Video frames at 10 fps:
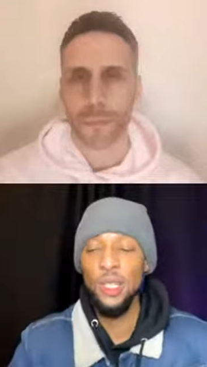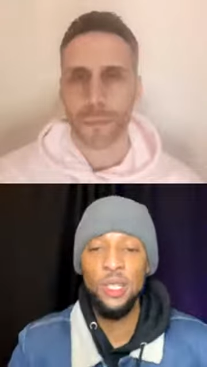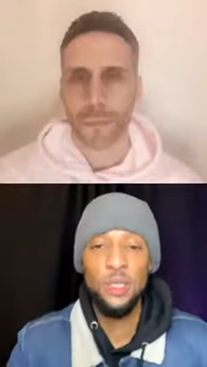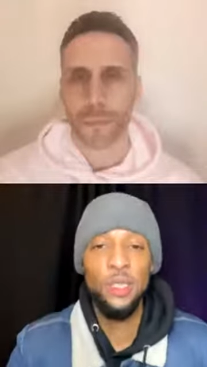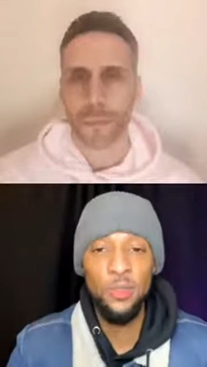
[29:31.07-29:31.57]

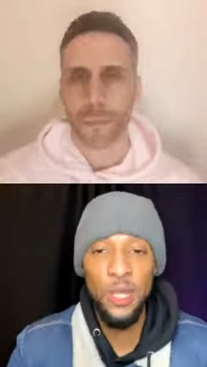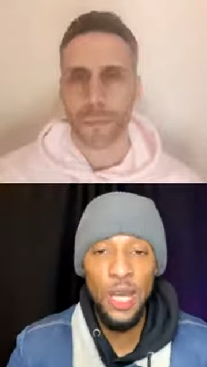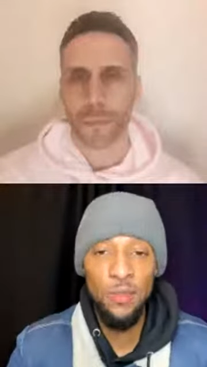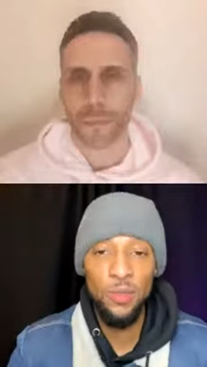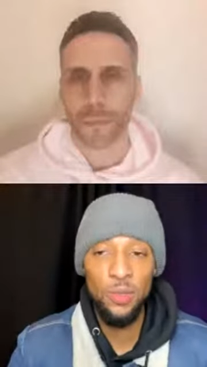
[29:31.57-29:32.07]
Speaker 1: different
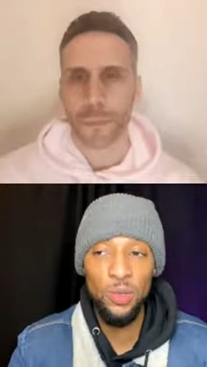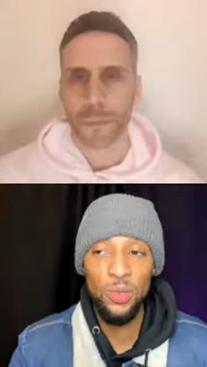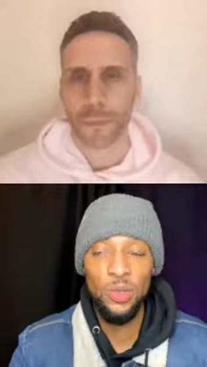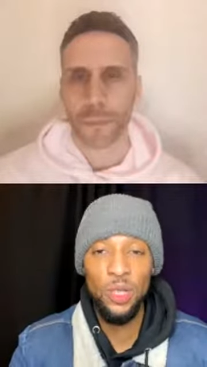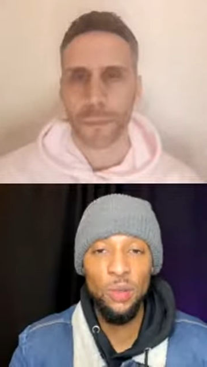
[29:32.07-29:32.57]

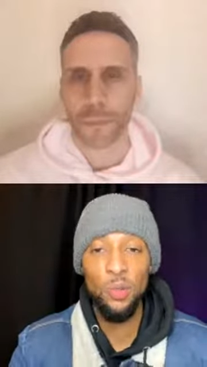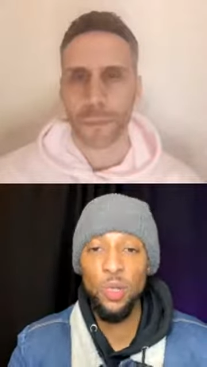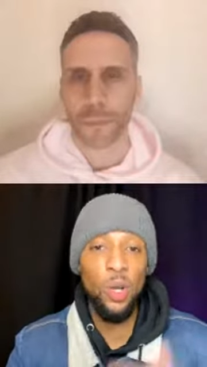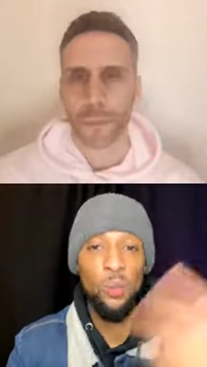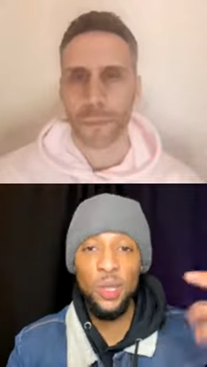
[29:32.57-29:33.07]
avenues um,
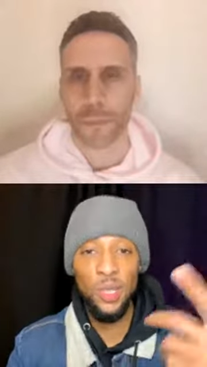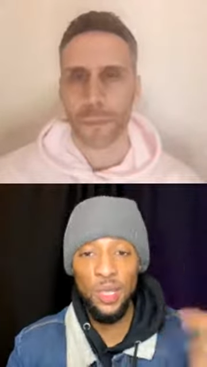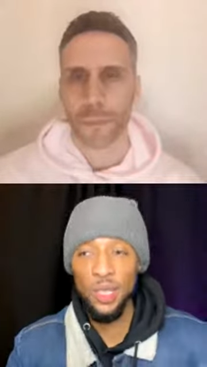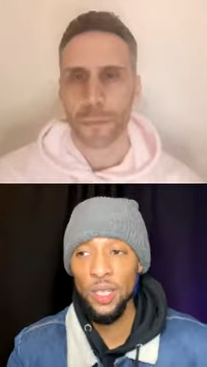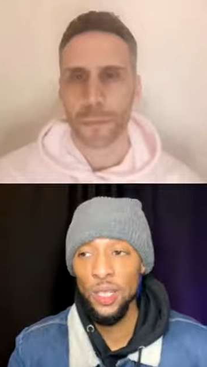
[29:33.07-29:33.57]
globally,
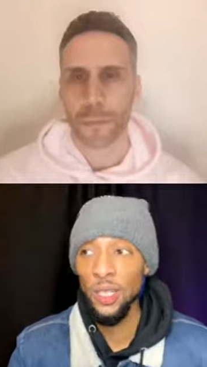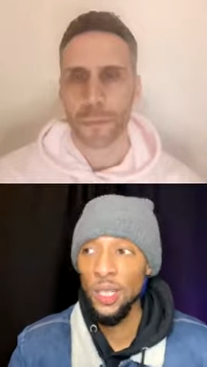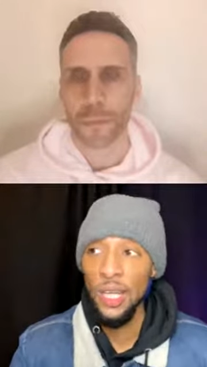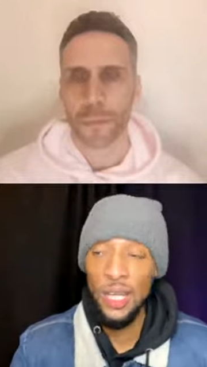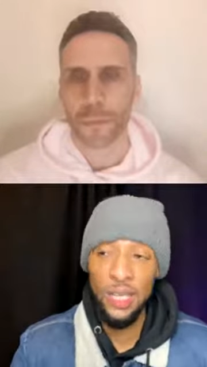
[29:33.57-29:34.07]

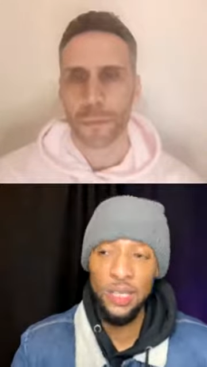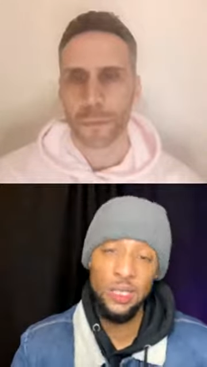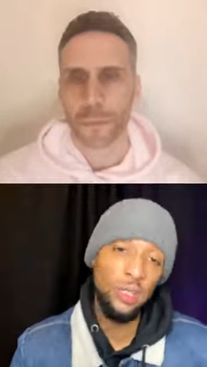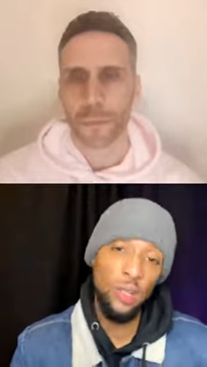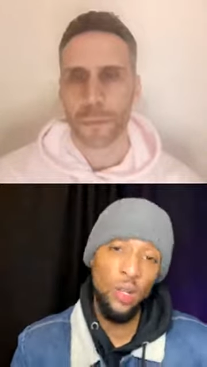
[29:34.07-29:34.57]
and this
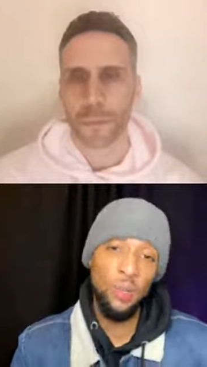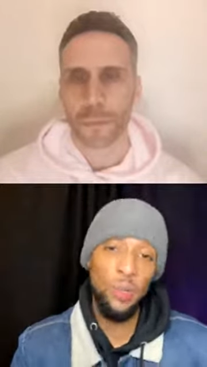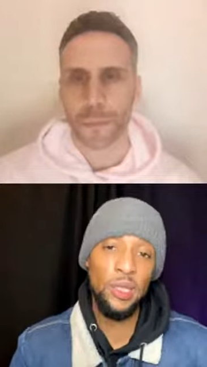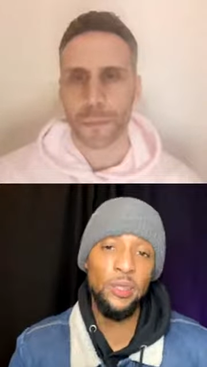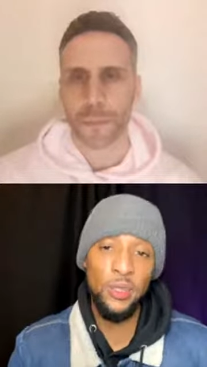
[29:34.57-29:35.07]
is the home
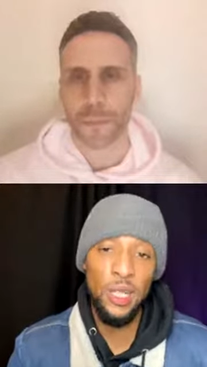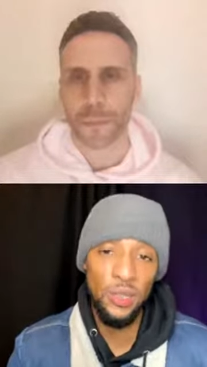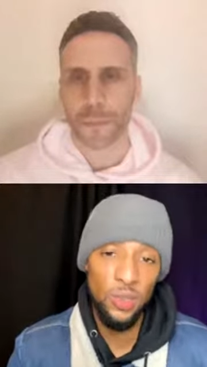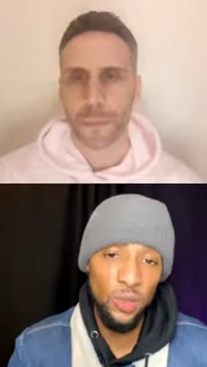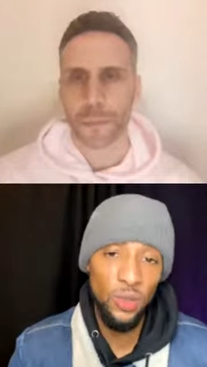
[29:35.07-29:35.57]
base for that.
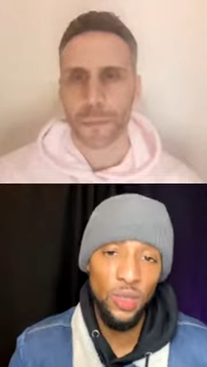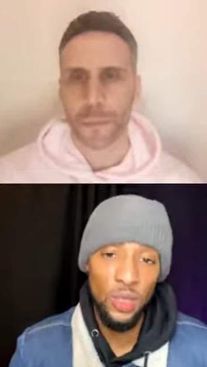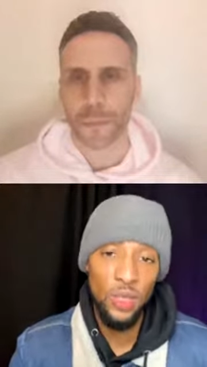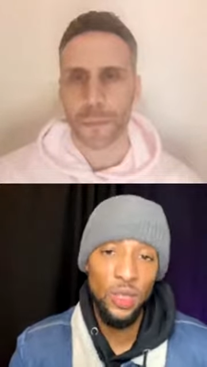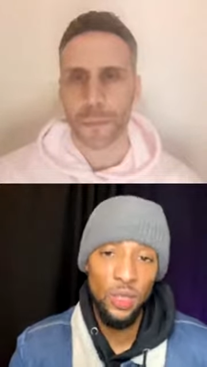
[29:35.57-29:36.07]
So
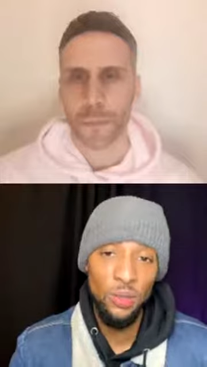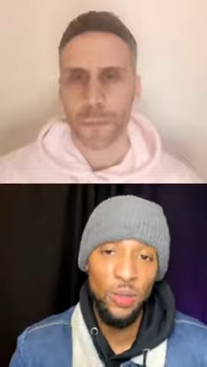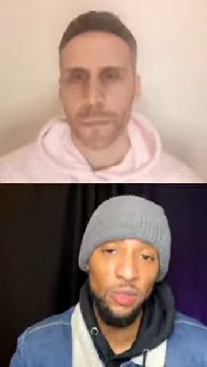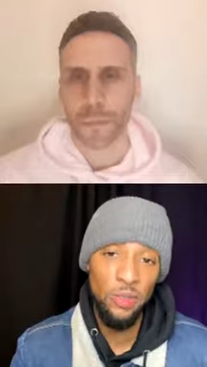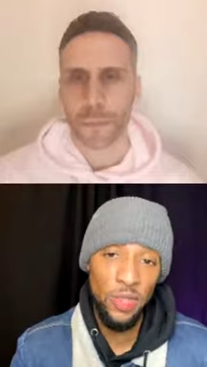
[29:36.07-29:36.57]
we're
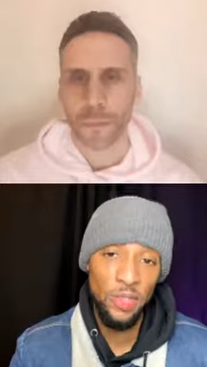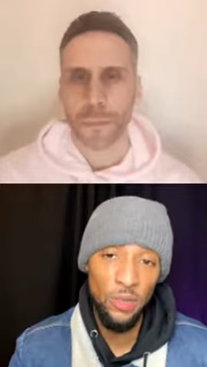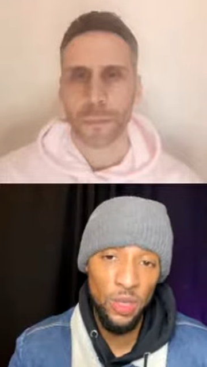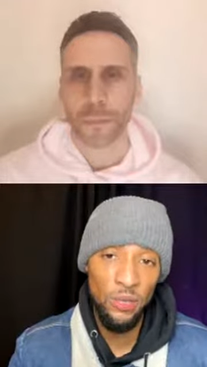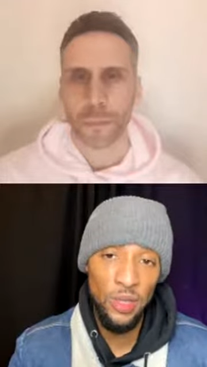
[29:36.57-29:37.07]
in phase
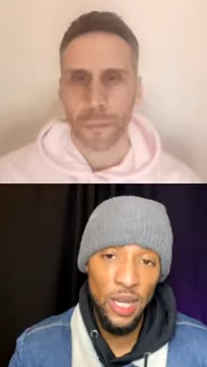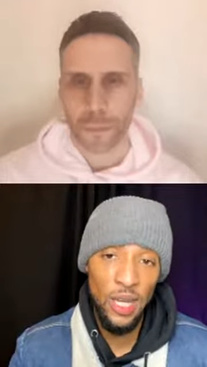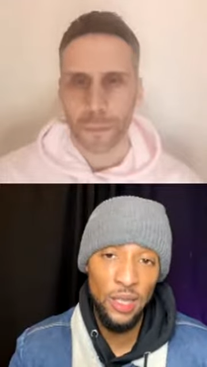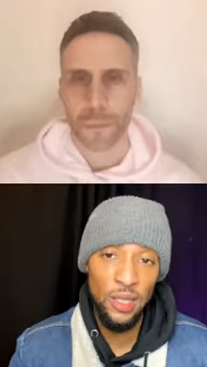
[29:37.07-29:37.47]
one of that.